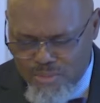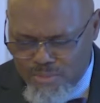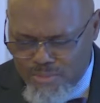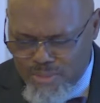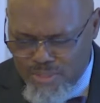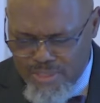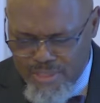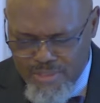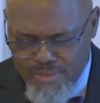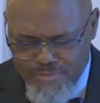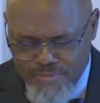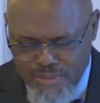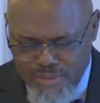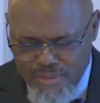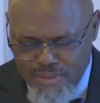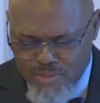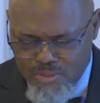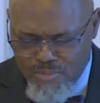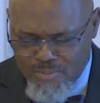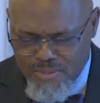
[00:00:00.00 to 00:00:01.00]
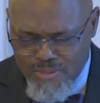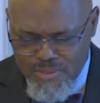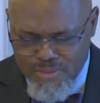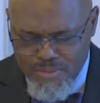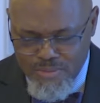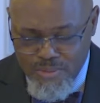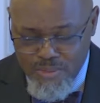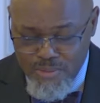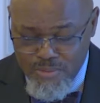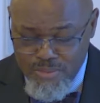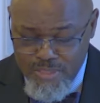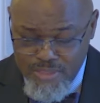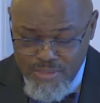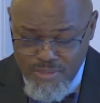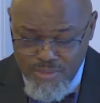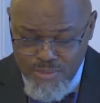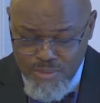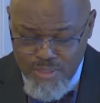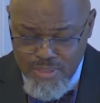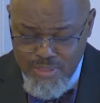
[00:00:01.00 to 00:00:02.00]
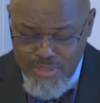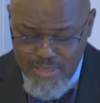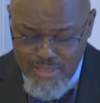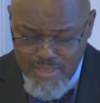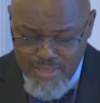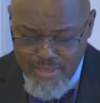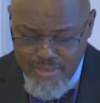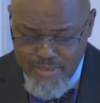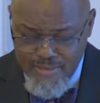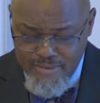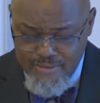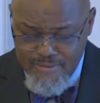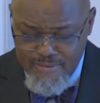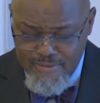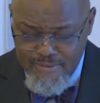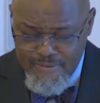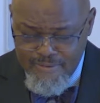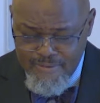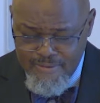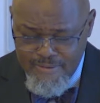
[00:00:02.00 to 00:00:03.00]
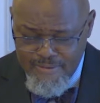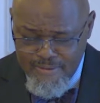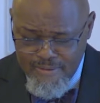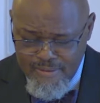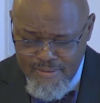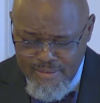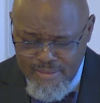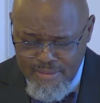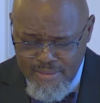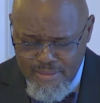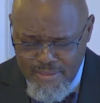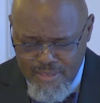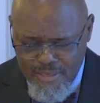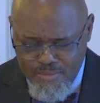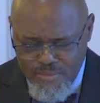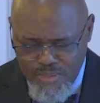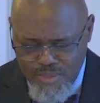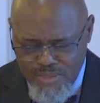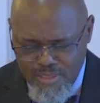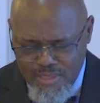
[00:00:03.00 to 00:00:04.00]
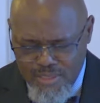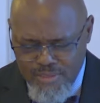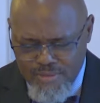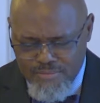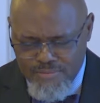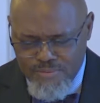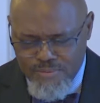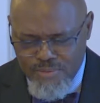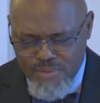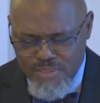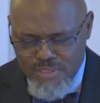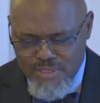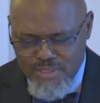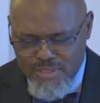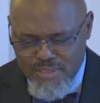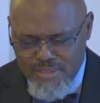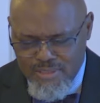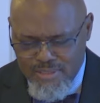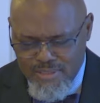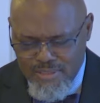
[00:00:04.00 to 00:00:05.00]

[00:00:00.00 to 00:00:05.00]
we thank you for those because we know that you are there. And God, we thank you for just